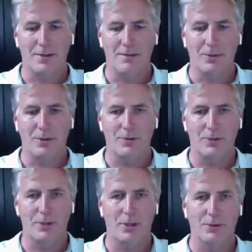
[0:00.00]

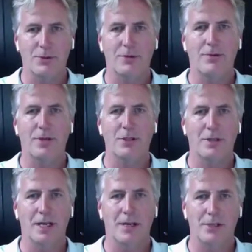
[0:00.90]
beautiful sculptural
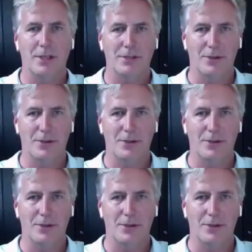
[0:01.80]
functional objects.